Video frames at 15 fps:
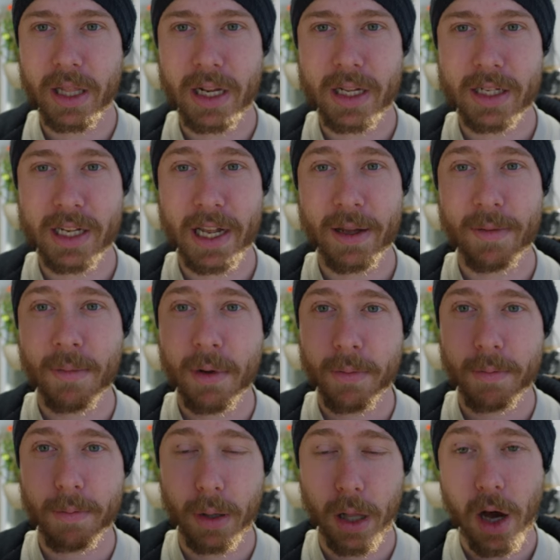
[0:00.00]
that is a
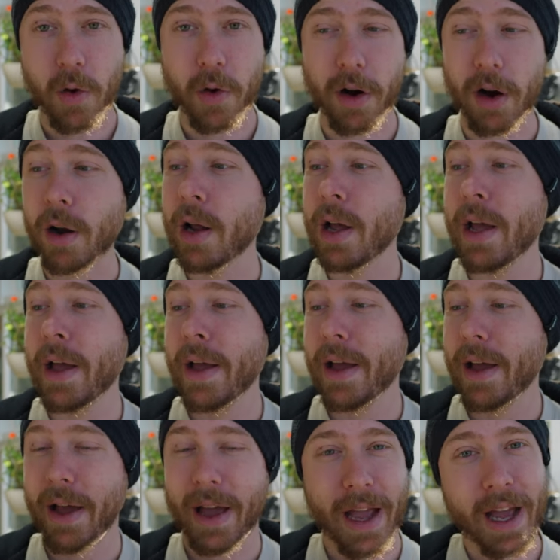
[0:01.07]
blower
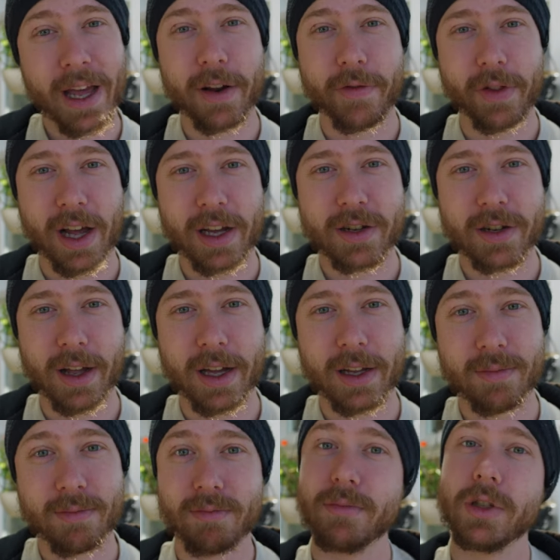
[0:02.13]
and a flashlight.
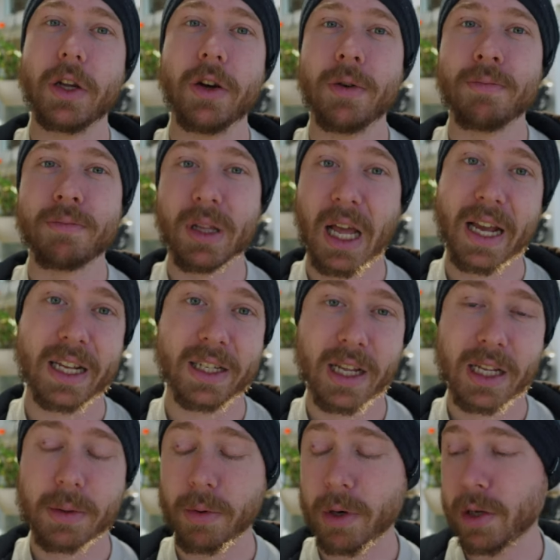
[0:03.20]
So I guess
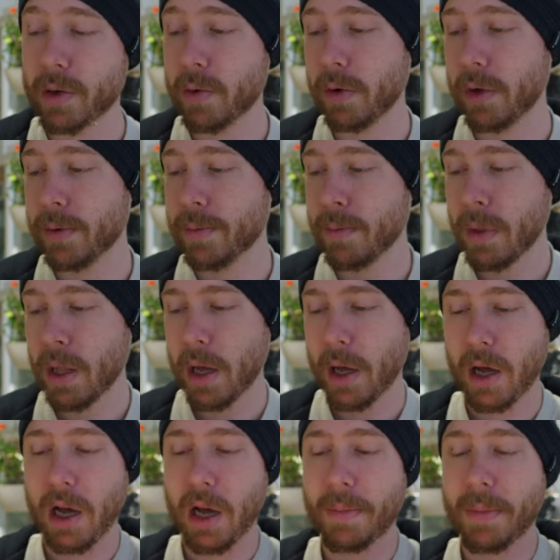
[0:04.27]
that's pretty cool.
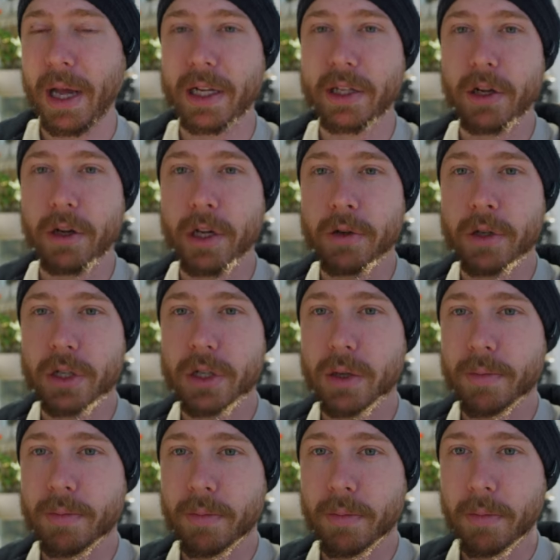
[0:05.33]
And so you just,
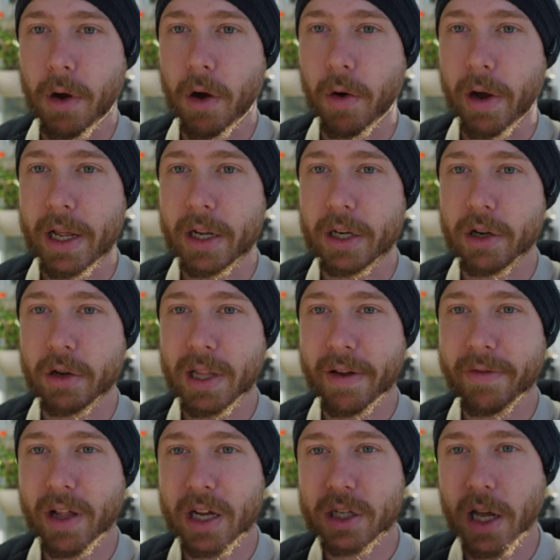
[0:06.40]
and to turn
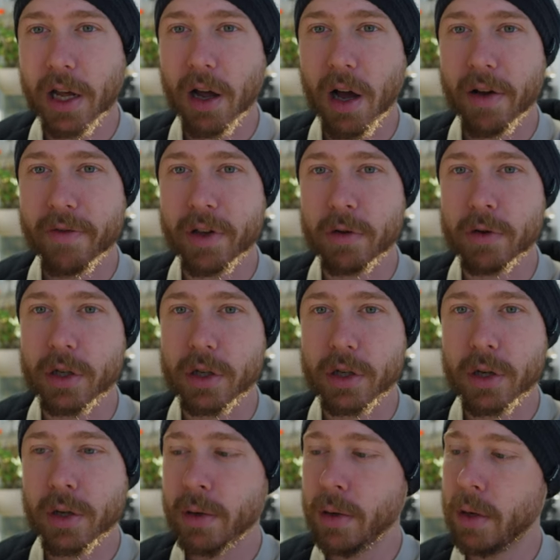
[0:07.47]
that flashlight off, you
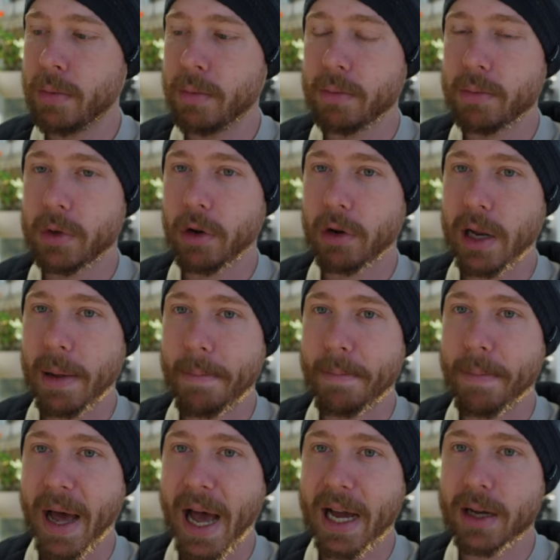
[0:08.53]
just turn it
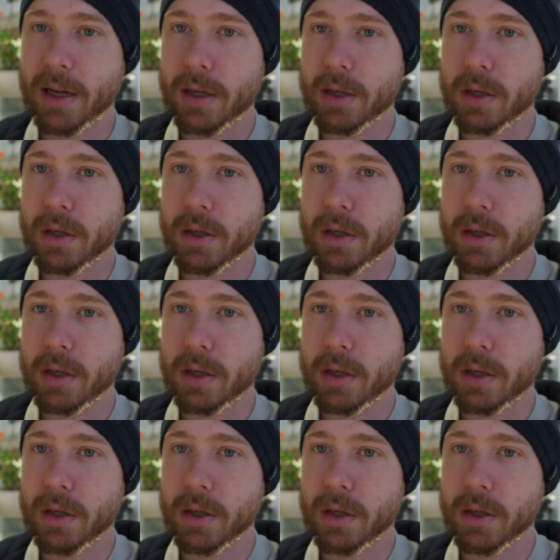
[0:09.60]
back